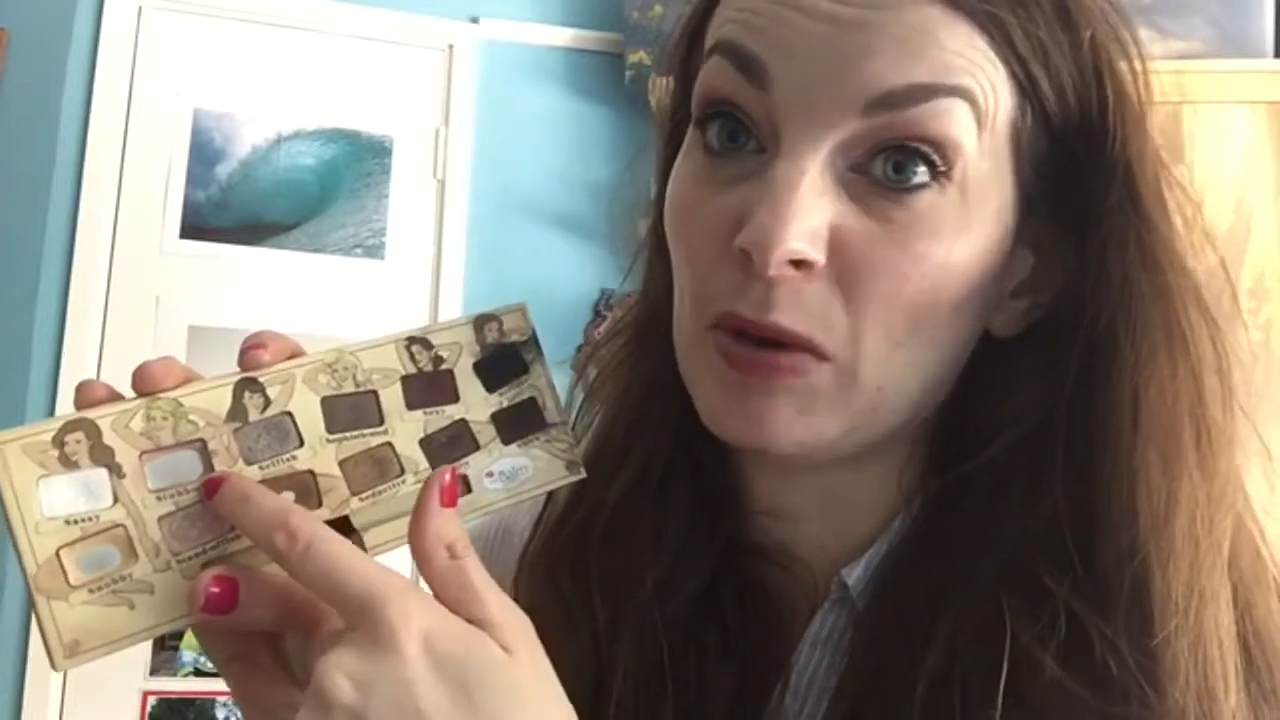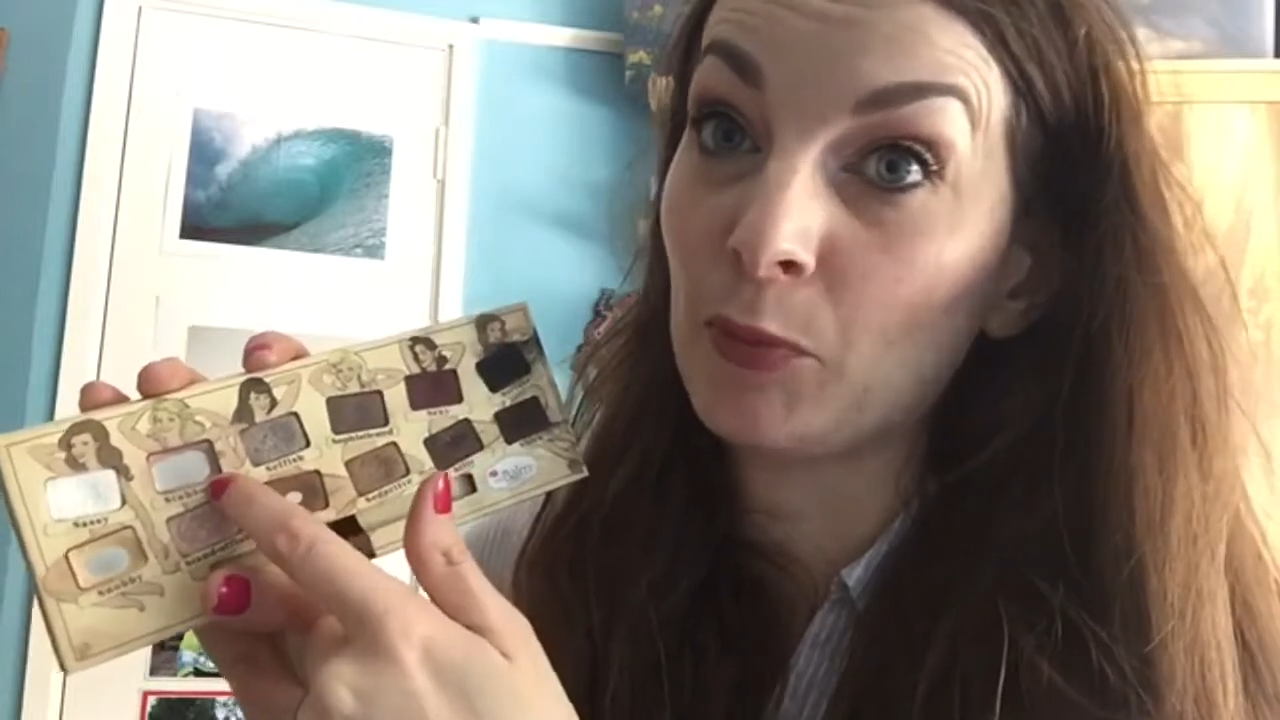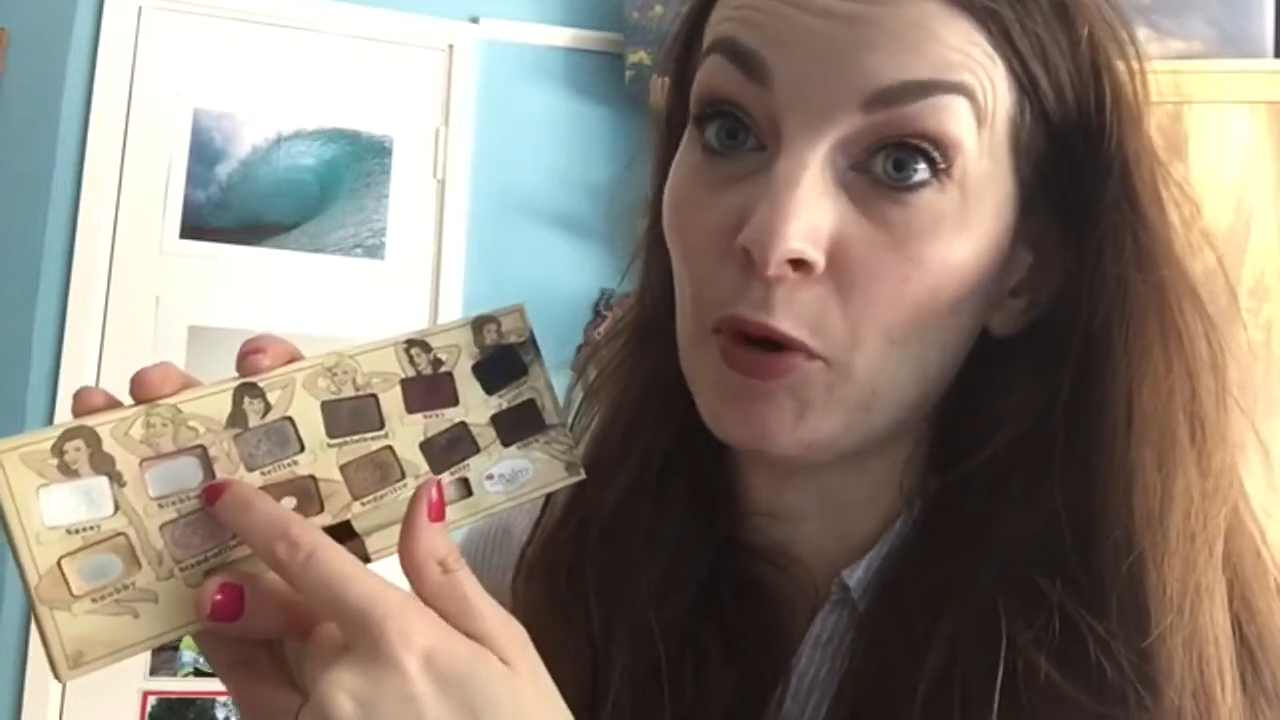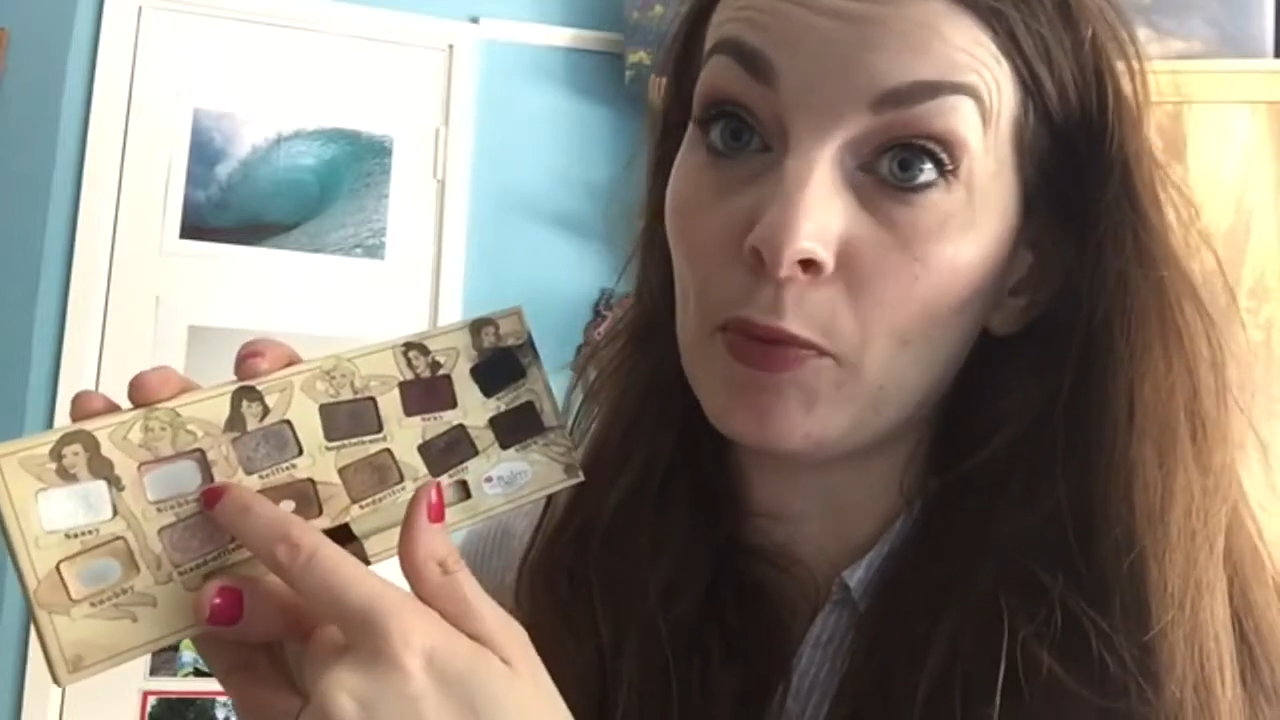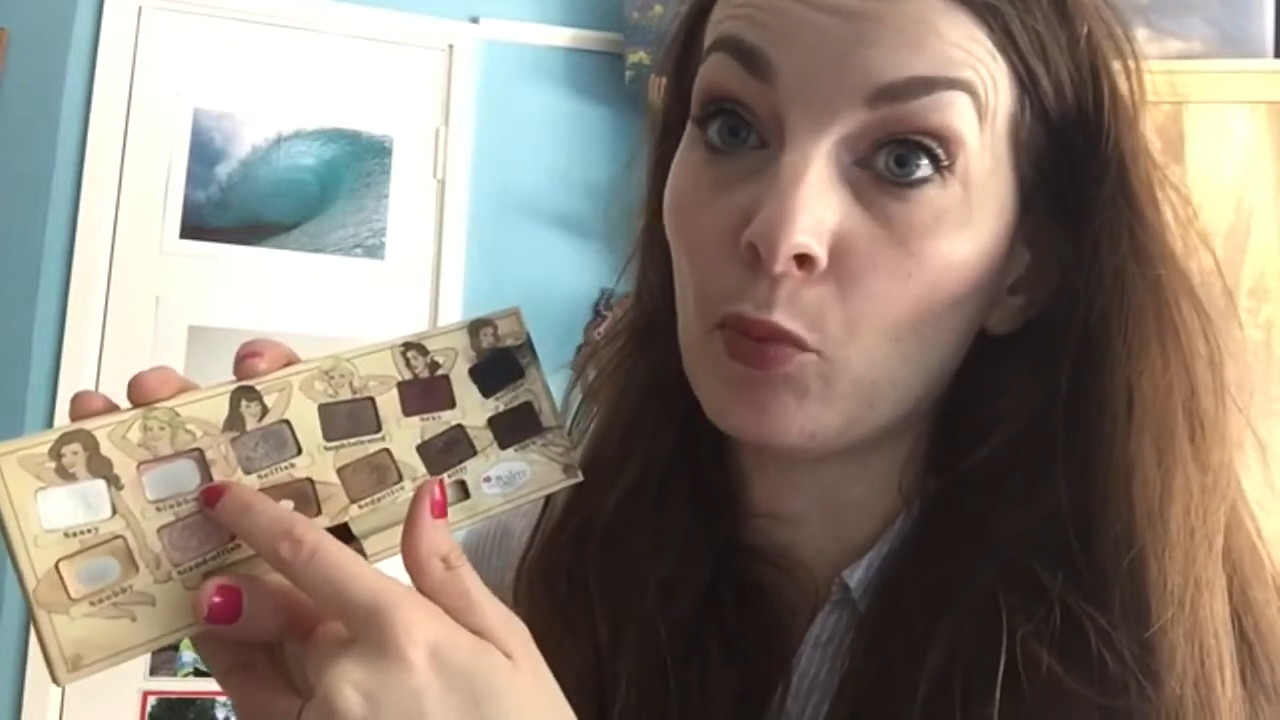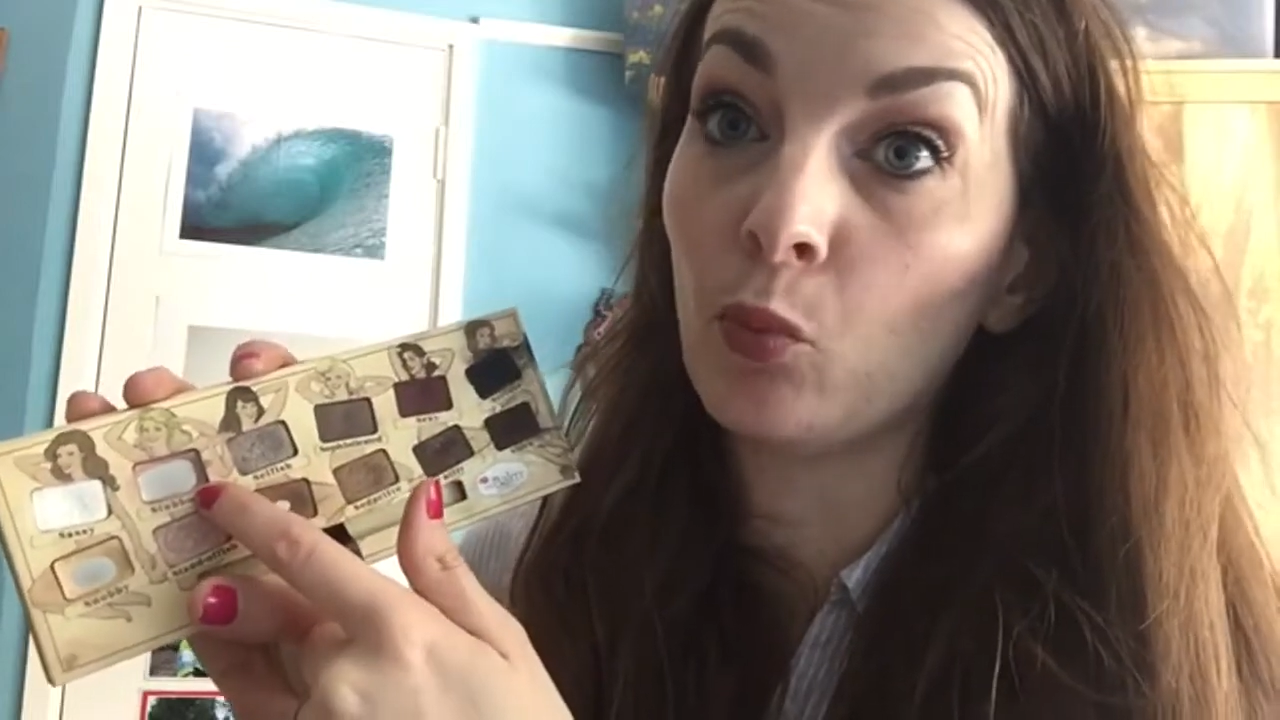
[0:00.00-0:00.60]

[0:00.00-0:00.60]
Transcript: problem